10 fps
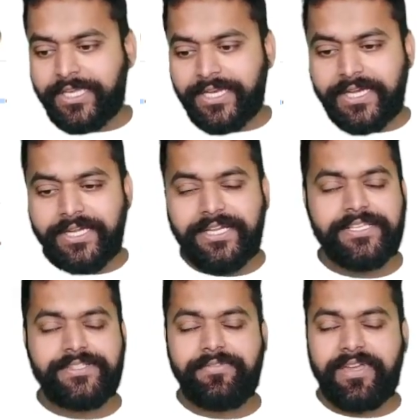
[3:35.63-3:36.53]
it
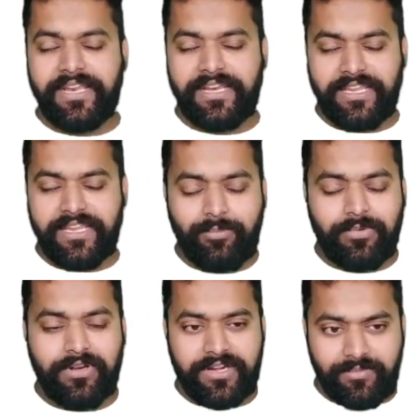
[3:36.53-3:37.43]
is very helpful
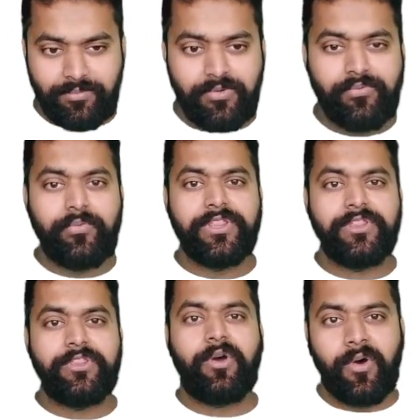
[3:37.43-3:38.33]
repo with
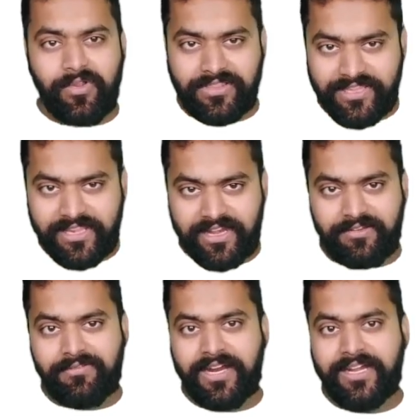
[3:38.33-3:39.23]
all the
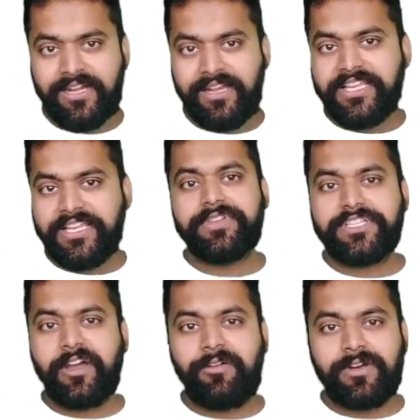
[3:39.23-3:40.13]
required links
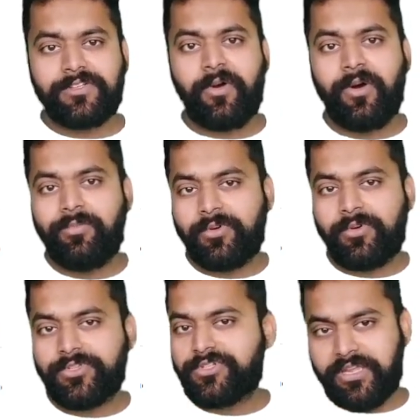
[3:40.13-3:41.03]
which covers
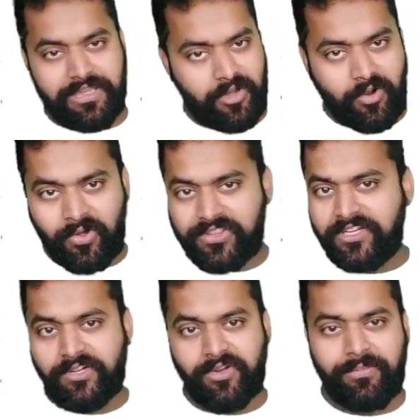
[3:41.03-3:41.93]
almost all the
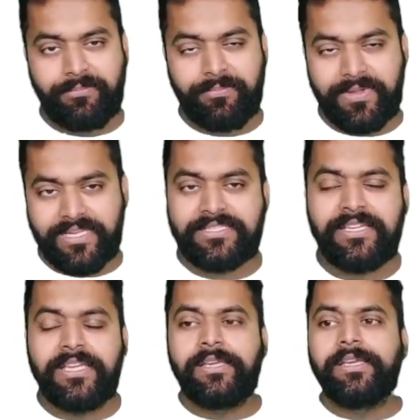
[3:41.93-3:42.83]
topics
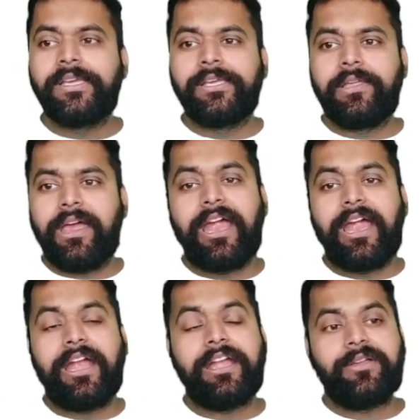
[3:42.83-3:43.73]

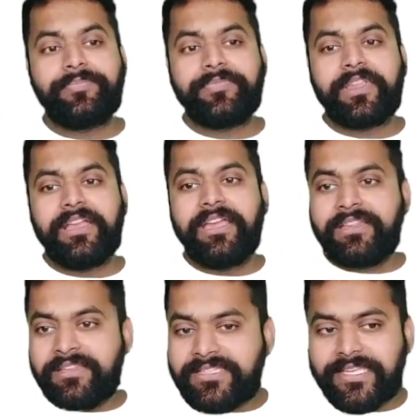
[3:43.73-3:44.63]
and
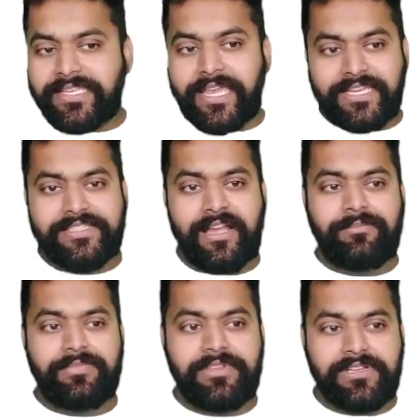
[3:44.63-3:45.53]
in this exam
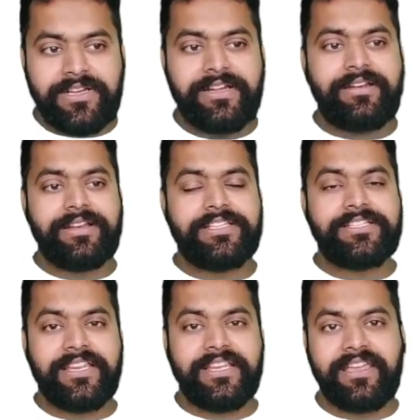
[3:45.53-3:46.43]
the
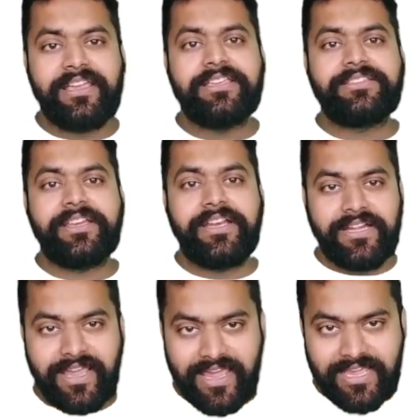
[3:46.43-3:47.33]
interesting thing is it
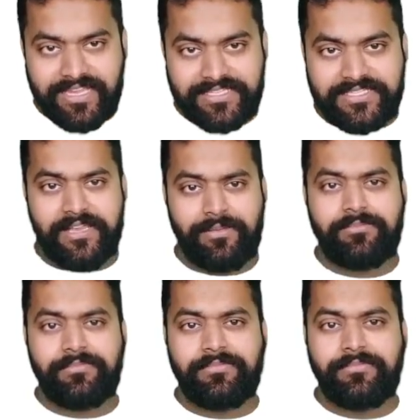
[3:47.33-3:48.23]
has some
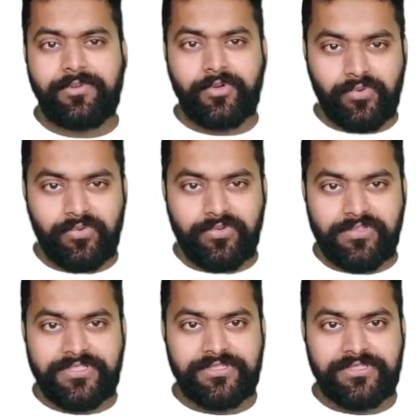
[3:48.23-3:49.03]
tools